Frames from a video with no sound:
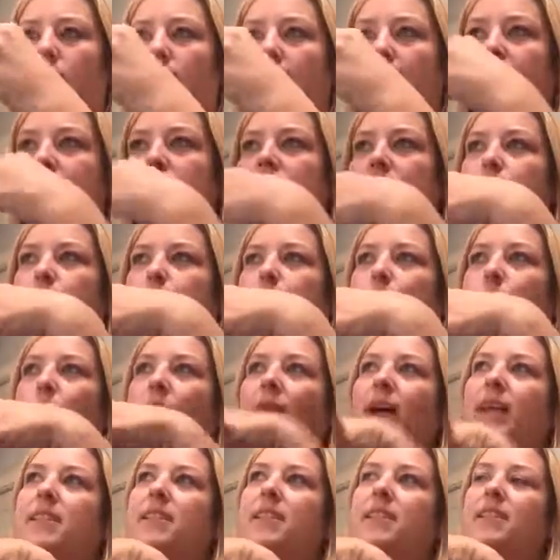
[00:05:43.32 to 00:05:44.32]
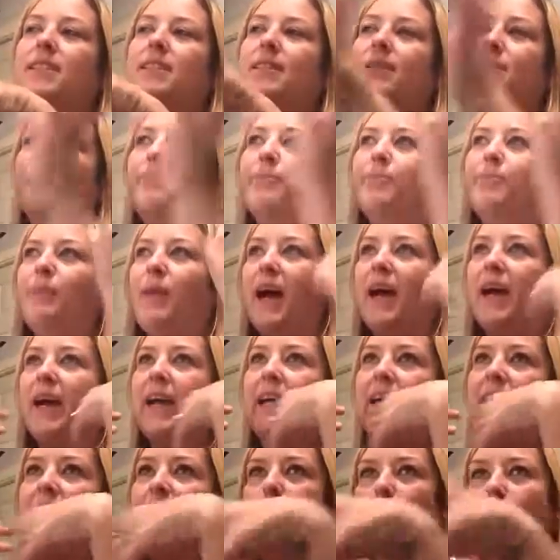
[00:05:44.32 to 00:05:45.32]
express
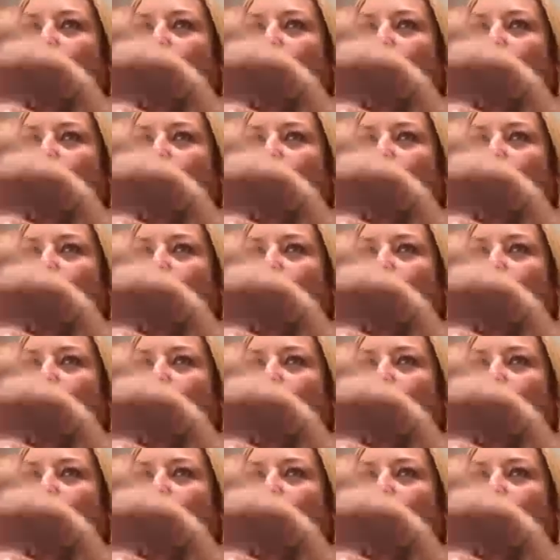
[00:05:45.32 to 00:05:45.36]
my